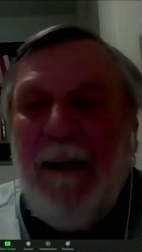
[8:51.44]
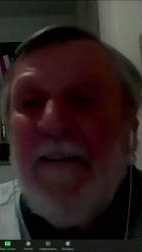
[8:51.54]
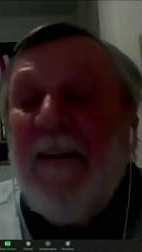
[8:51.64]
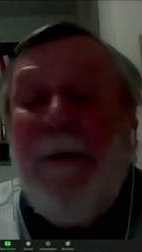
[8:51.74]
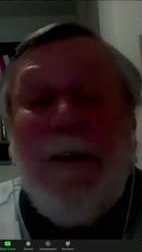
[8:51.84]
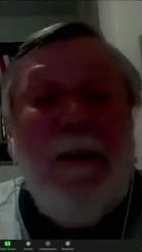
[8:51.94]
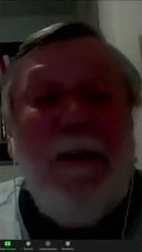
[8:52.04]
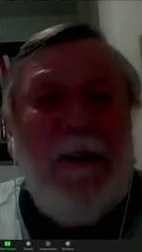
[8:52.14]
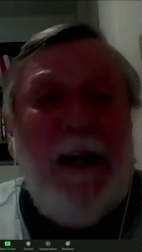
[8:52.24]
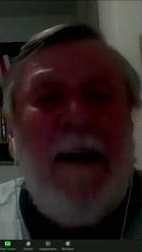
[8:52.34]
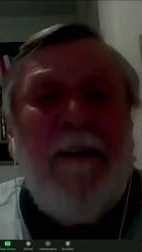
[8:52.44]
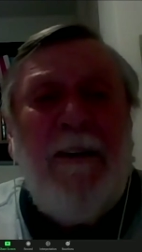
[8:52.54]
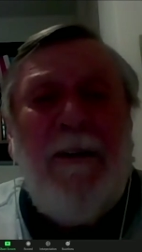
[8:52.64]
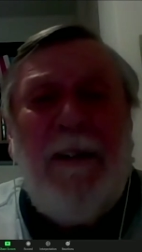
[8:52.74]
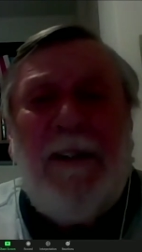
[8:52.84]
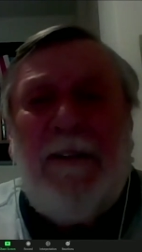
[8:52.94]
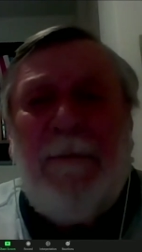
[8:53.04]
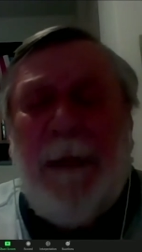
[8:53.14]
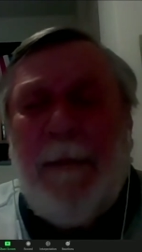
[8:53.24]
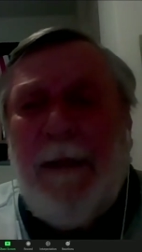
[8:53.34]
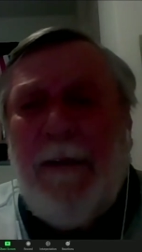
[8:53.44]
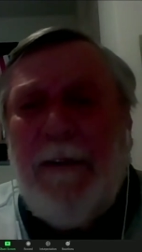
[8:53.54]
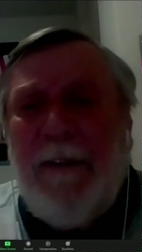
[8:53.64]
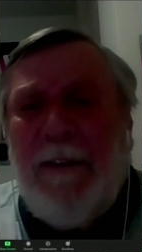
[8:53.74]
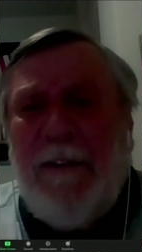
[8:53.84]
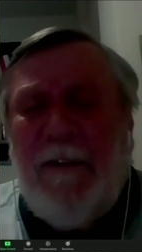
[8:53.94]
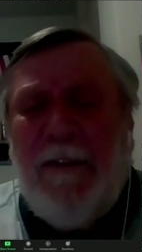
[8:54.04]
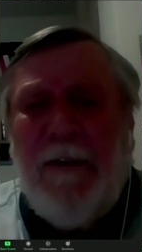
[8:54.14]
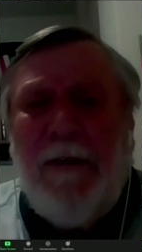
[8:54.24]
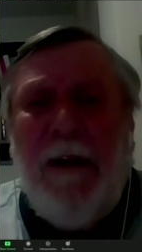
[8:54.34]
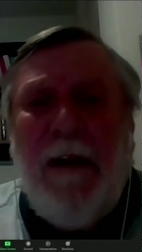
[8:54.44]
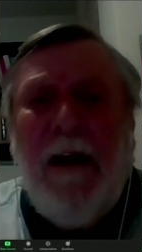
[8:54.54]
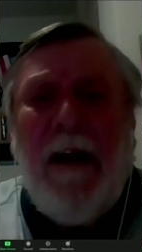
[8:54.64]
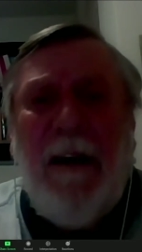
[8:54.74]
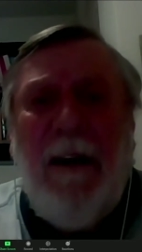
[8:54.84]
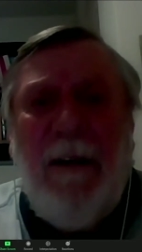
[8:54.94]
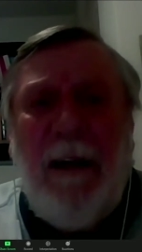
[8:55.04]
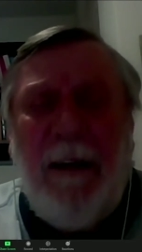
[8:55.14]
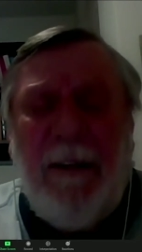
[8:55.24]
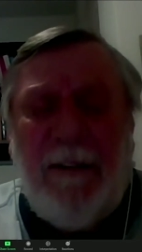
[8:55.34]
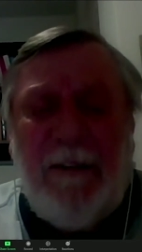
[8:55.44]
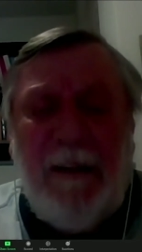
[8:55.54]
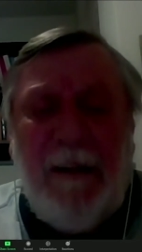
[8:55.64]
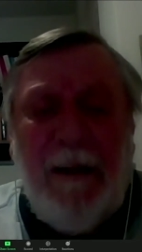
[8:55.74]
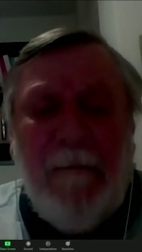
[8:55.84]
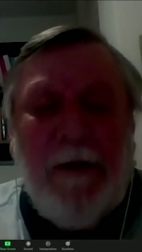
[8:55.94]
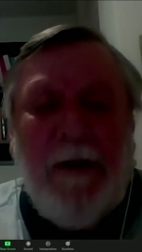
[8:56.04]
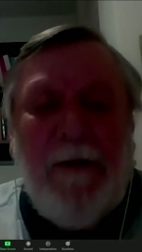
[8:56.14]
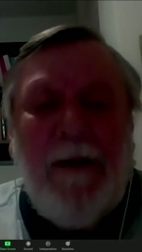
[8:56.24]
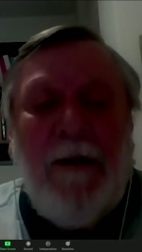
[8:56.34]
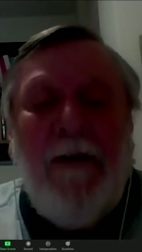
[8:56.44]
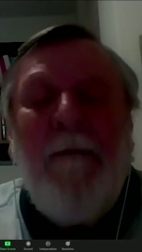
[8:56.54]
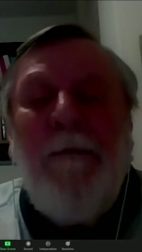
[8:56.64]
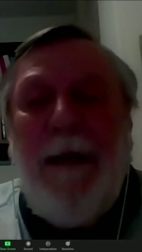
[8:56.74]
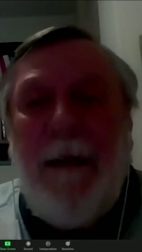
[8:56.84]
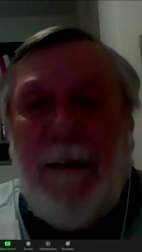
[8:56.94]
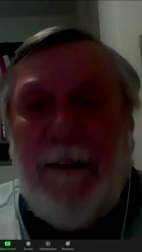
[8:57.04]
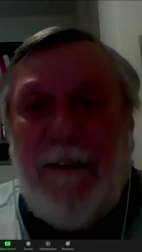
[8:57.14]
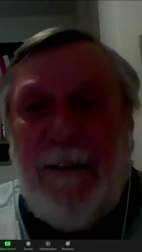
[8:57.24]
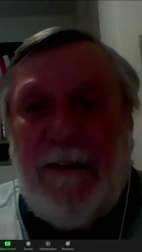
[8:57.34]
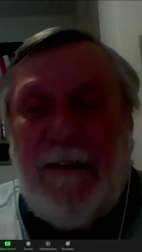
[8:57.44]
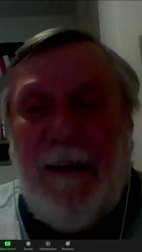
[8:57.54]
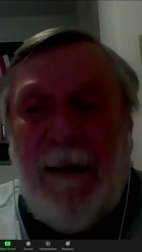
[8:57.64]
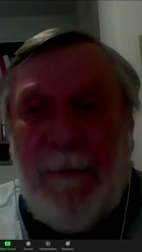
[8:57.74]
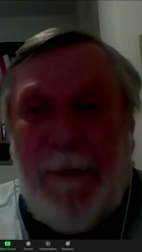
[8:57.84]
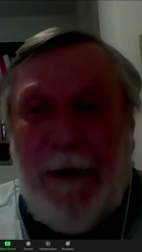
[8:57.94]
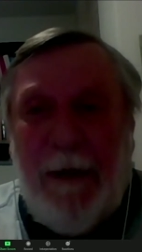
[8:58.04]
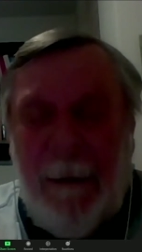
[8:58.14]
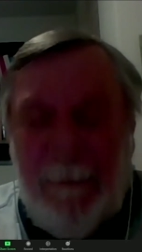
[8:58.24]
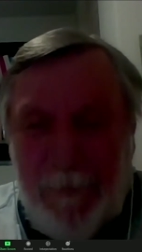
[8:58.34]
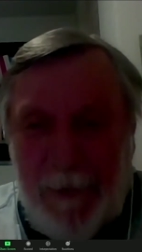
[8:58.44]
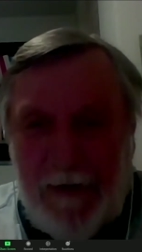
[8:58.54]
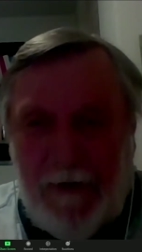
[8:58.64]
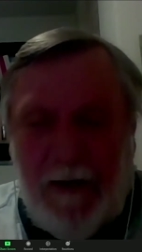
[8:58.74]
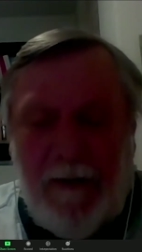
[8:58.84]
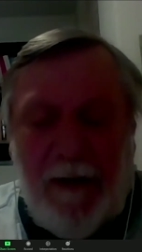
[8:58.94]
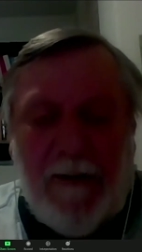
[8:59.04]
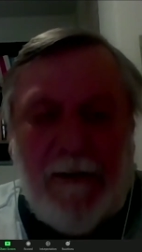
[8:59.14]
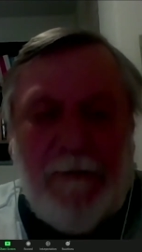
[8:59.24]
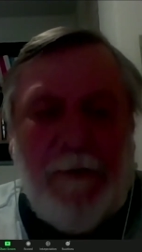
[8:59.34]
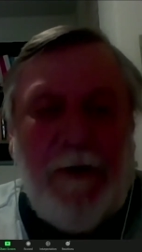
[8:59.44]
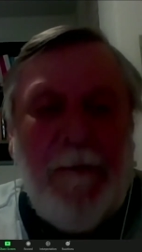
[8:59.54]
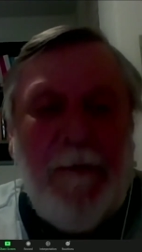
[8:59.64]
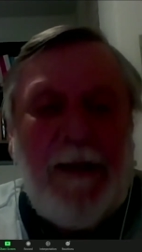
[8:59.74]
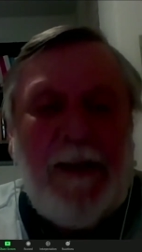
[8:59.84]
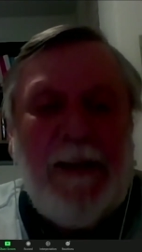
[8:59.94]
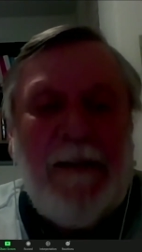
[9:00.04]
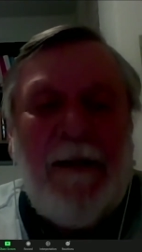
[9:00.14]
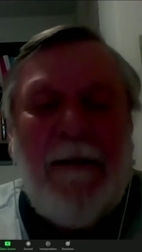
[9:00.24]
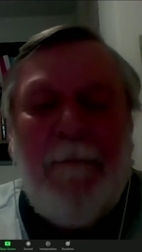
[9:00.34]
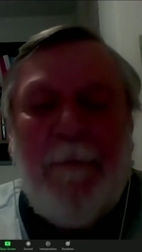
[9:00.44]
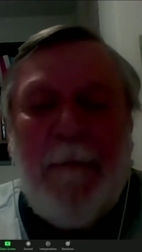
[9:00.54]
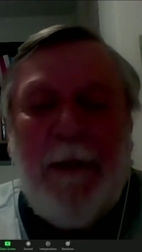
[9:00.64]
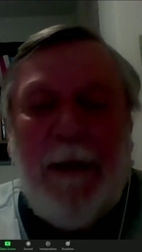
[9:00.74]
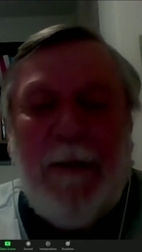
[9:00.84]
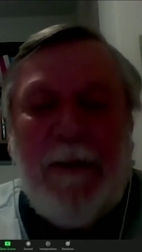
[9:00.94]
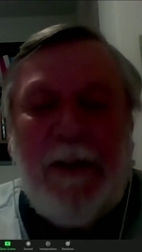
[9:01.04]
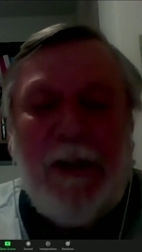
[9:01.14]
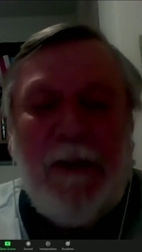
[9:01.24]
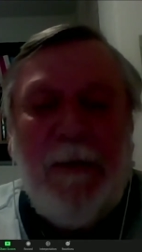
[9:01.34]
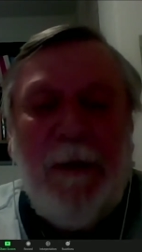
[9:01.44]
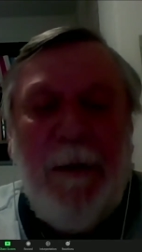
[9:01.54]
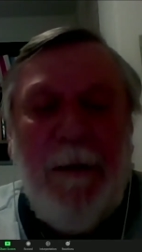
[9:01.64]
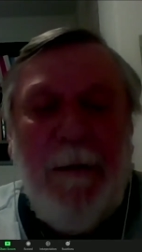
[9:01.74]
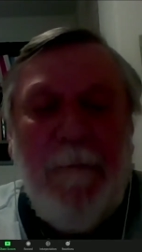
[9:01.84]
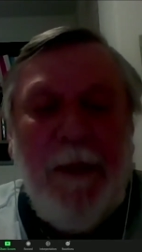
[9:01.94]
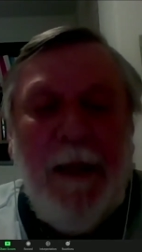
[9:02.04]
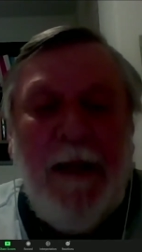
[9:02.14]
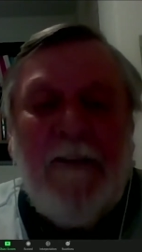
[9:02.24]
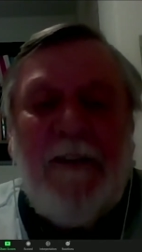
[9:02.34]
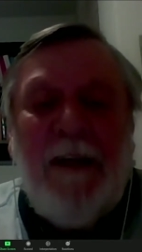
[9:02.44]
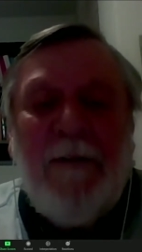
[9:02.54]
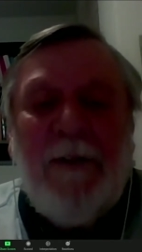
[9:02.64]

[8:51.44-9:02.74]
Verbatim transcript: some acknowledged, unacknowledged public health issues too, like loneliness, but I would include meaninglessness up there as, as, as a very major um, public health issue. Instead of